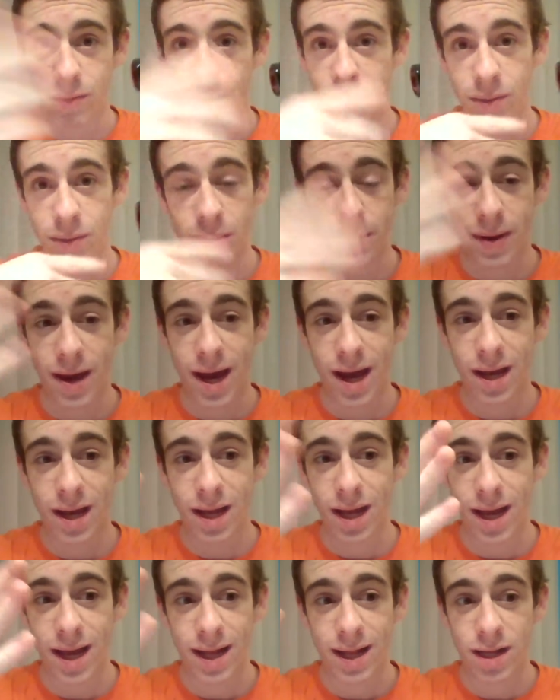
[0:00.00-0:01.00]
coming back,
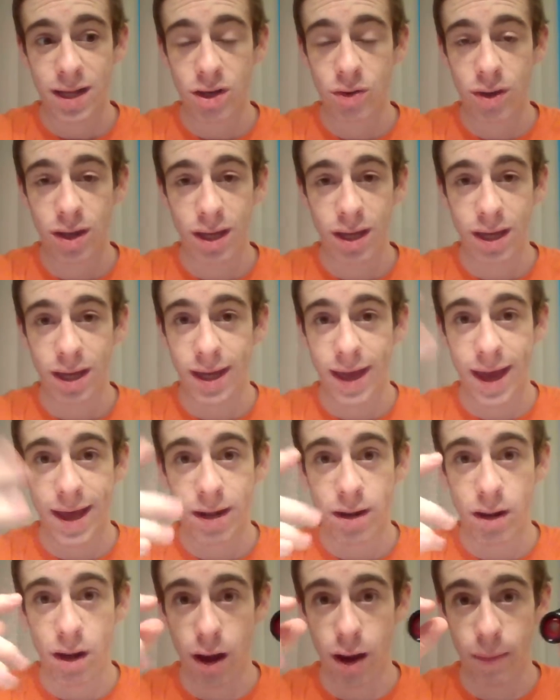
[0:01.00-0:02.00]
and you can
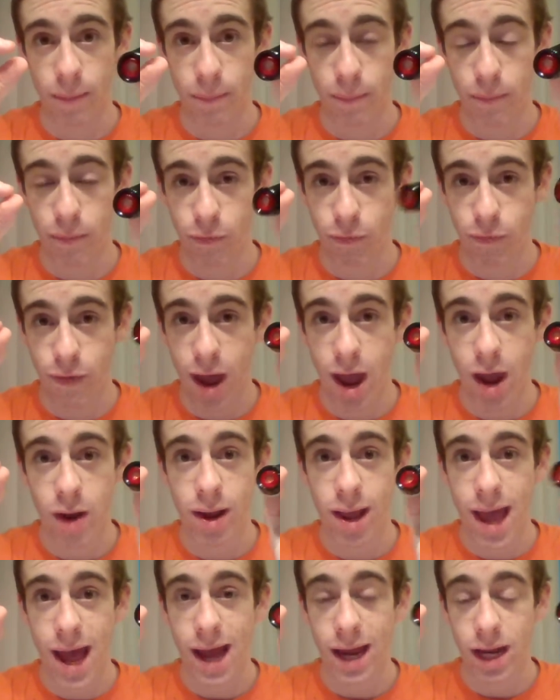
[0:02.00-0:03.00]
get a
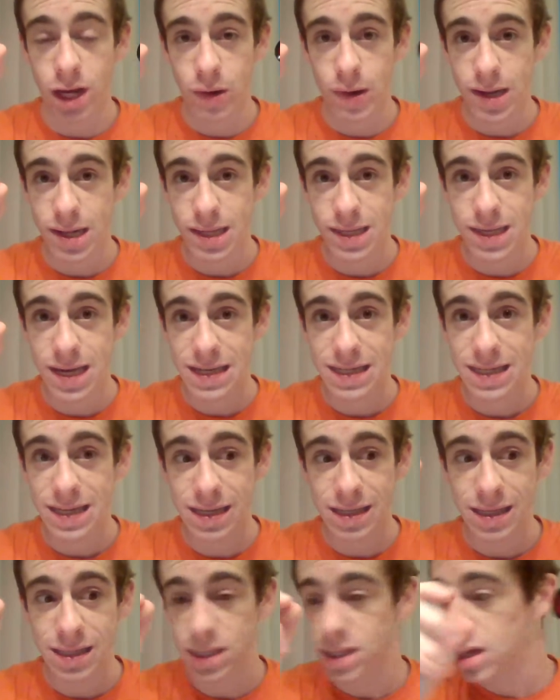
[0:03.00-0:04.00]
very accurate
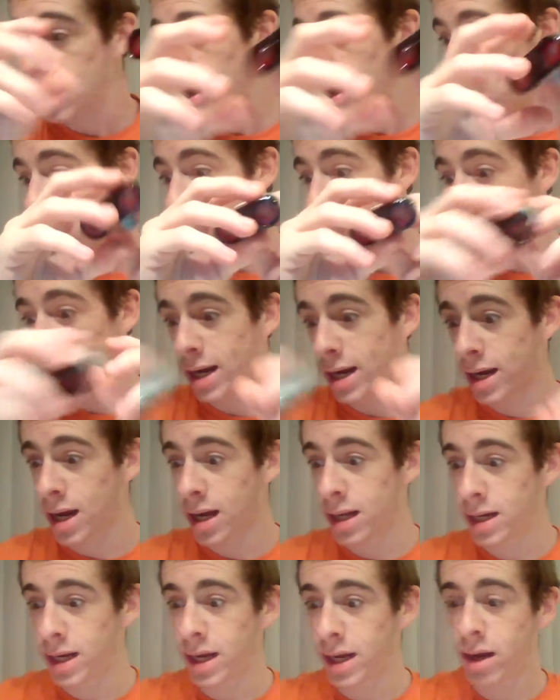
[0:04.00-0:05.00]
distance reading
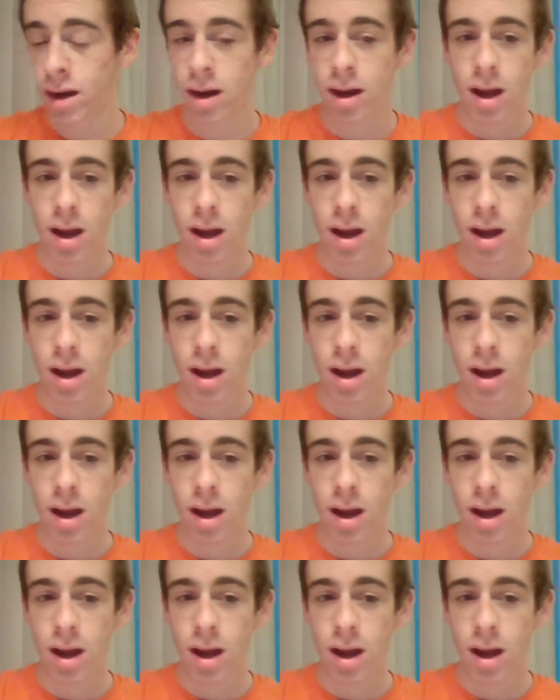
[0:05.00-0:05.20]
on here.